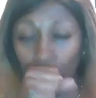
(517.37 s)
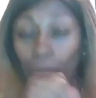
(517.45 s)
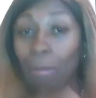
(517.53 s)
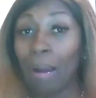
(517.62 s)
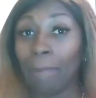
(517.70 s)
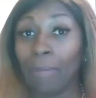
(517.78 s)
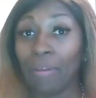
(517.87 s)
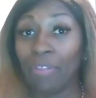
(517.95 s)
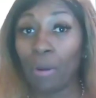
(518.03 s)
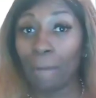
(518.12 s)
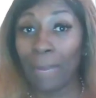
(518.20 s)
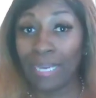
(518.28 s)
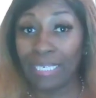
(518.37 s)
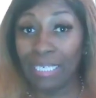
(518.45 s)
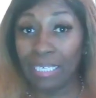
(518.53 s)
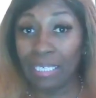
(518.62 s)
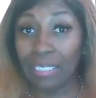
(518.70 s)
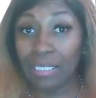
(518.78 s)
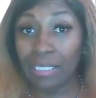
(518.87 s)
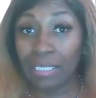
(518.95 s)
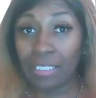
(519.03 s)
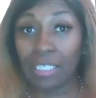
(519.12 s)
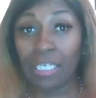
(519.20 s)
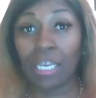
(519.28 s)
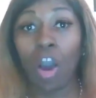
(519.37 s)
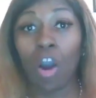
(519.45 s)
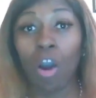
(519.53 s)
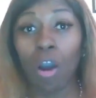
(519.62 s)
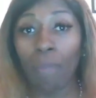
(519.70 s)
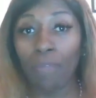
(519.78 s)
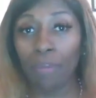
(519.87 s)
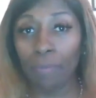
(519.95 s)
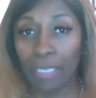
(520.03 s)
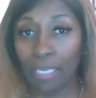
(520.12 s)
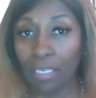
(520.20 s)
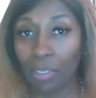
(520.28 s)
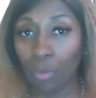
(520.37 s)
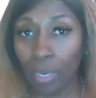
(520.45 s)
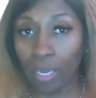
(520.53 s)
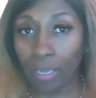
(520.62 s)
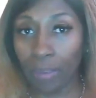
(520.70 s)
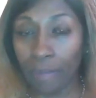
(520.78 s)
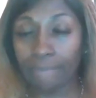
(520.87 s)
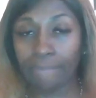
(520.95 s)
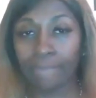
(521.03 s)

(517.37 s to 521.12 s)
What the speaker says: My mother or my kids? Did he harm them in any way?